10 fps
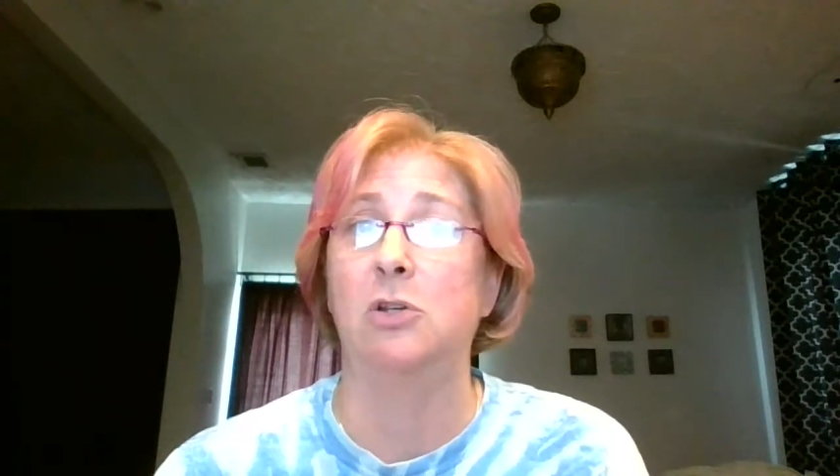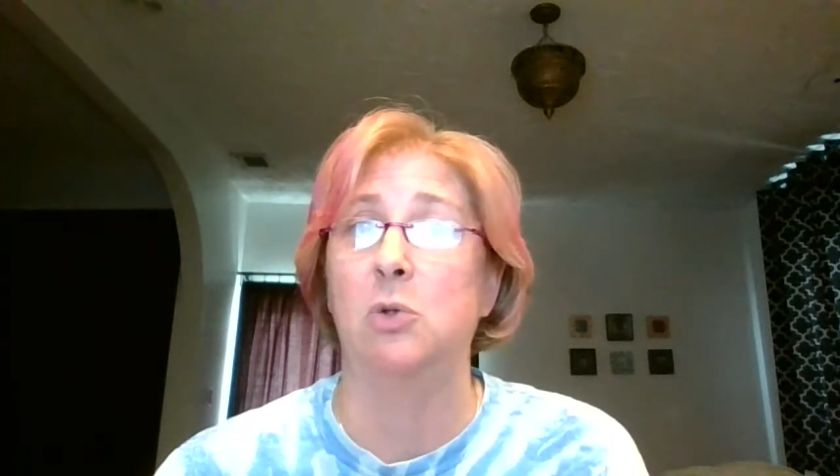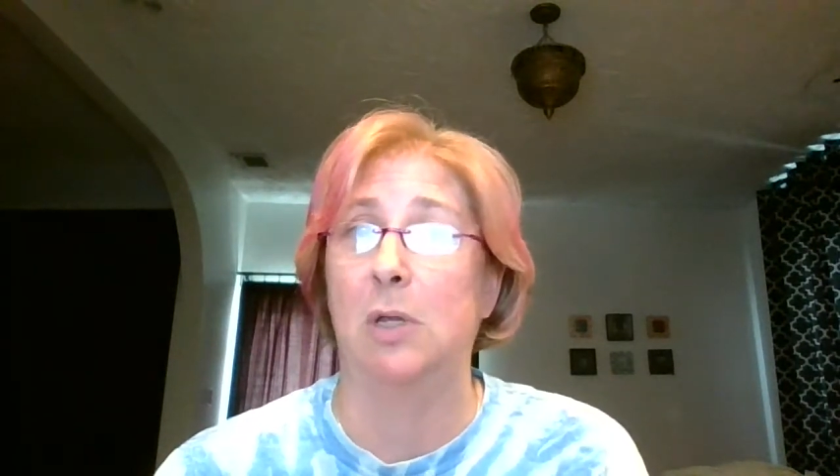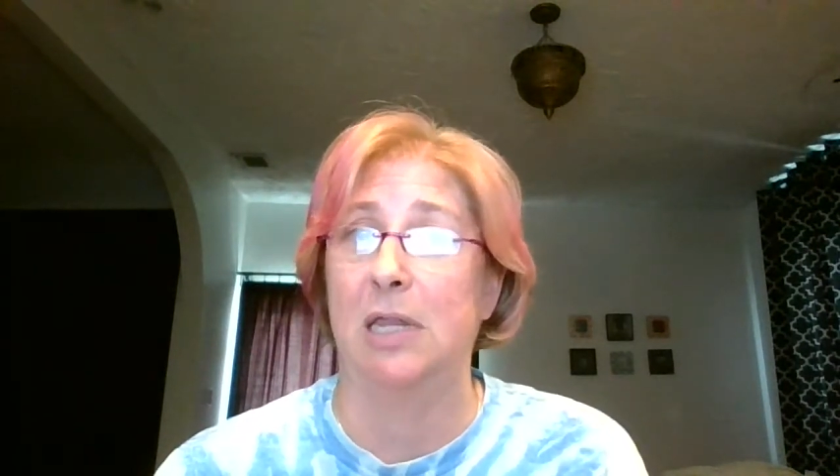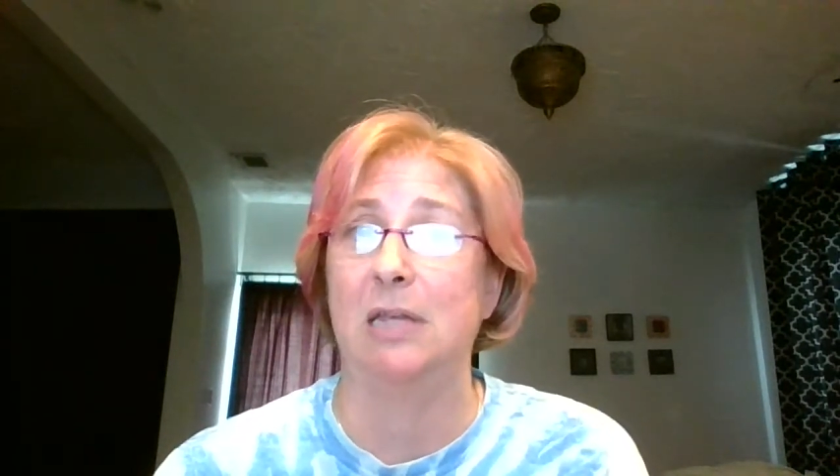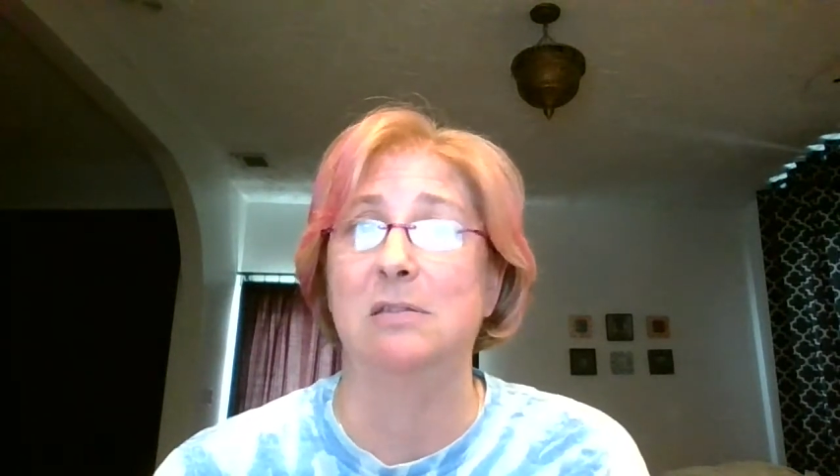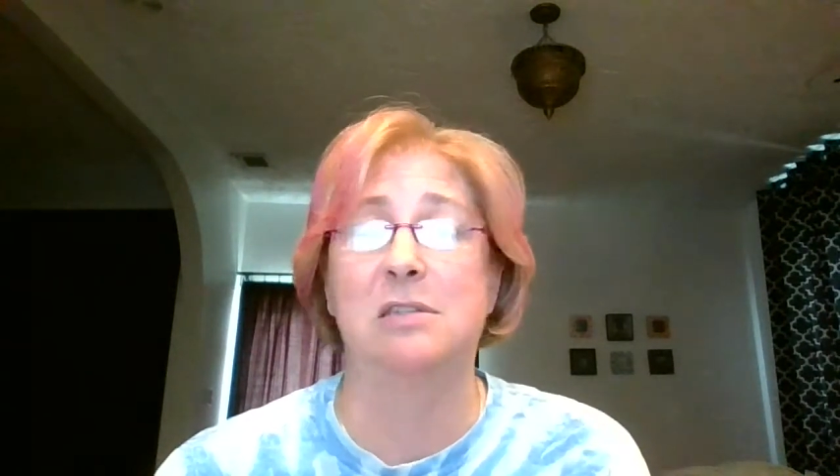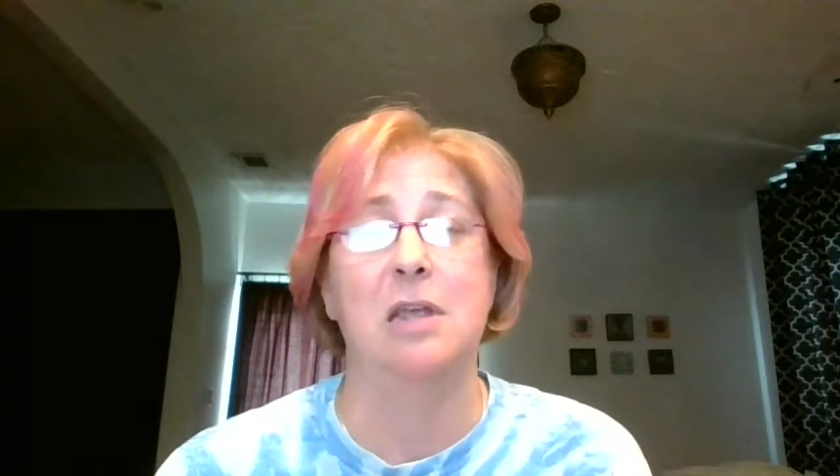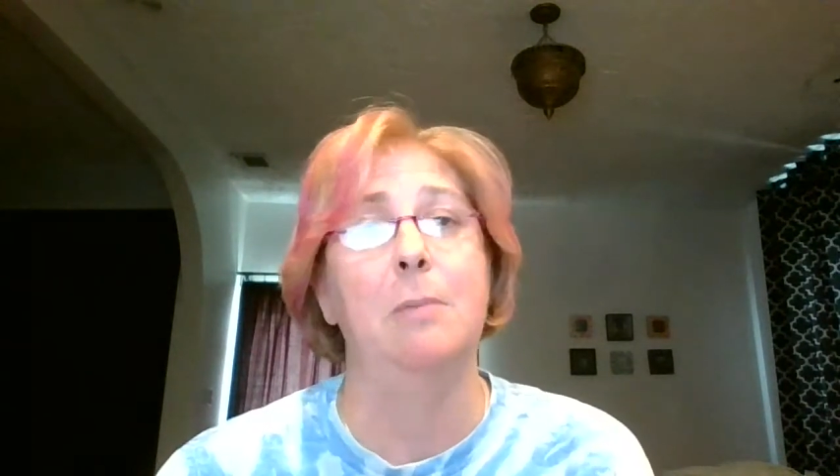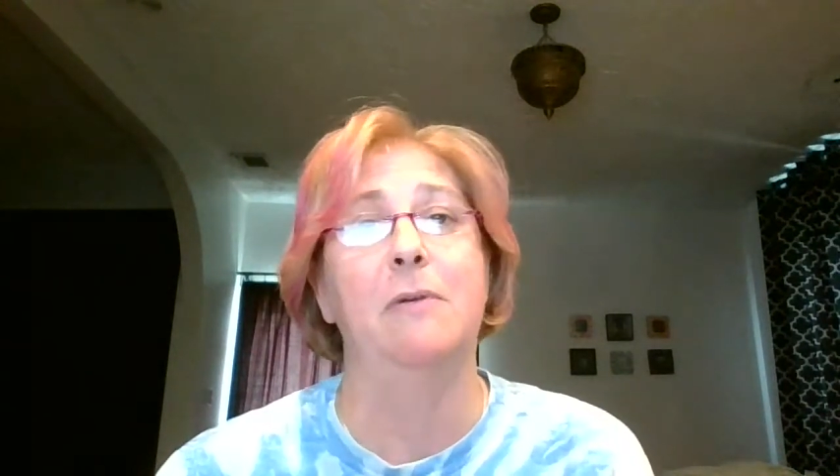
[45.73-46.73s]
to at least
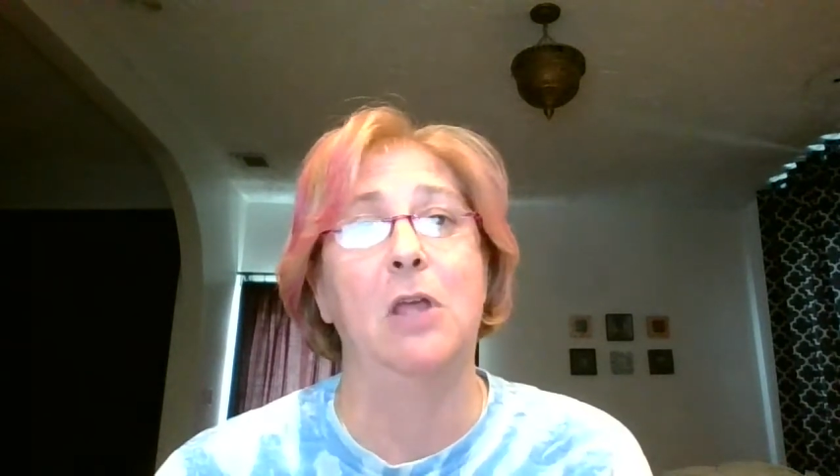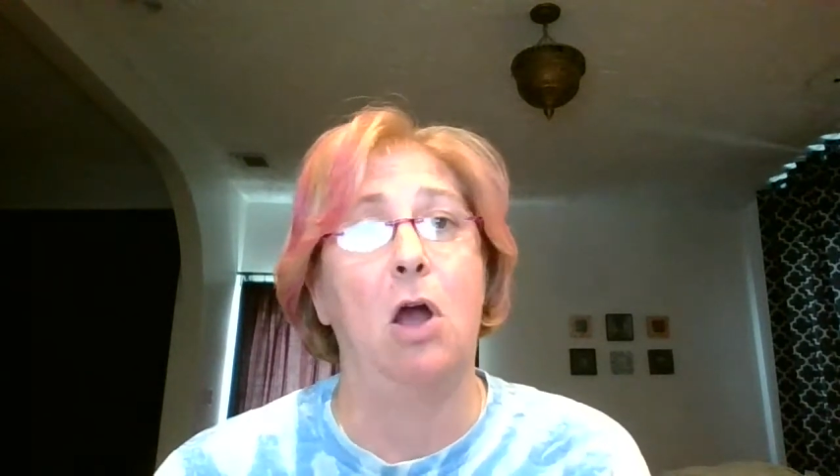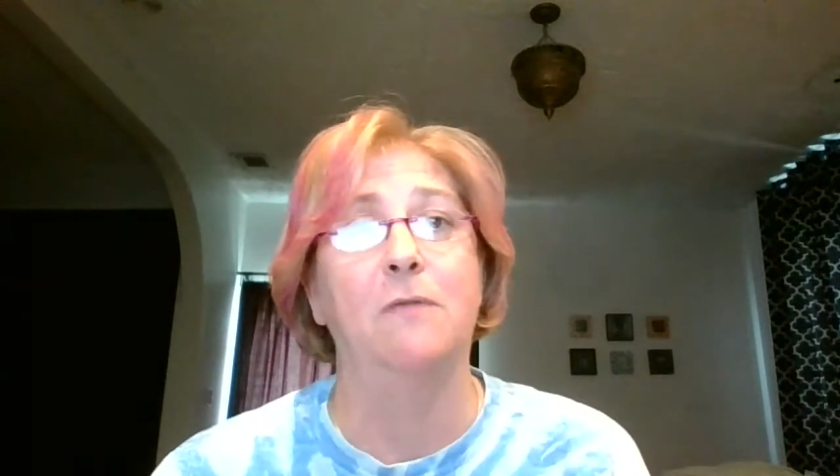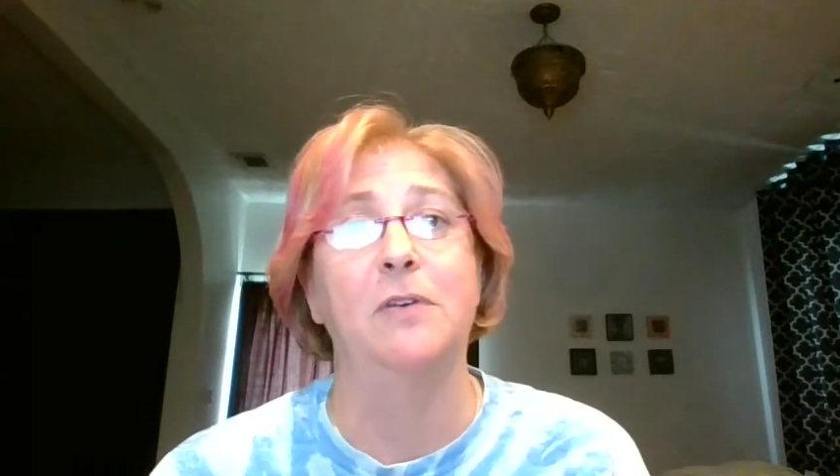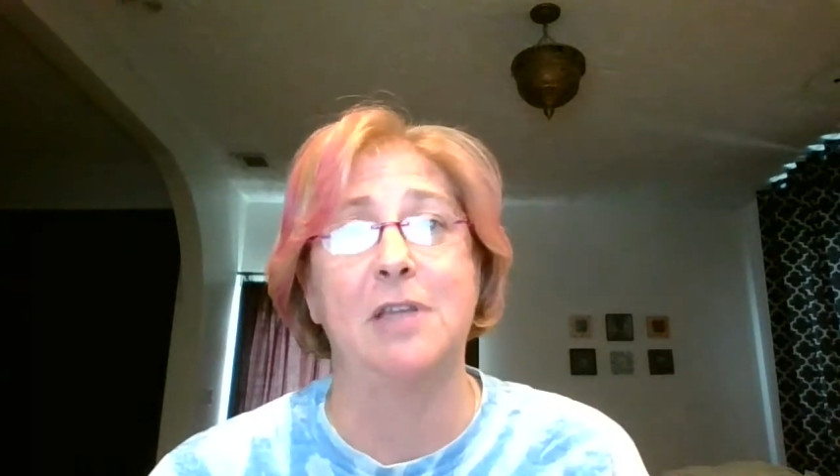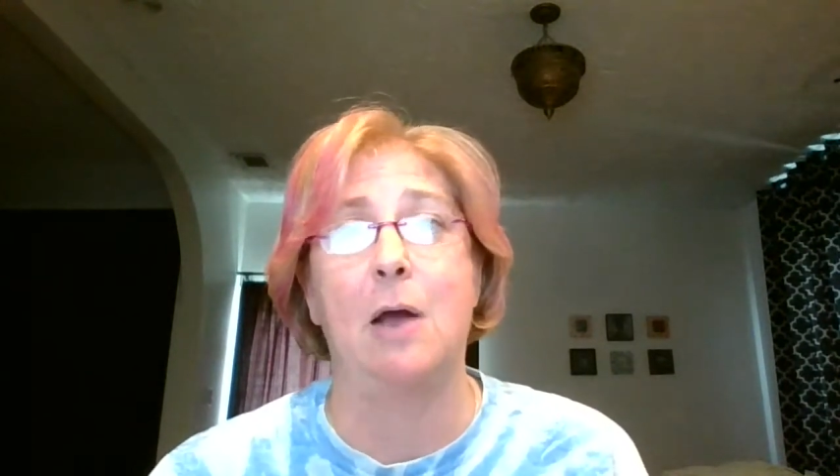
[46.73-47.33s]
some of the office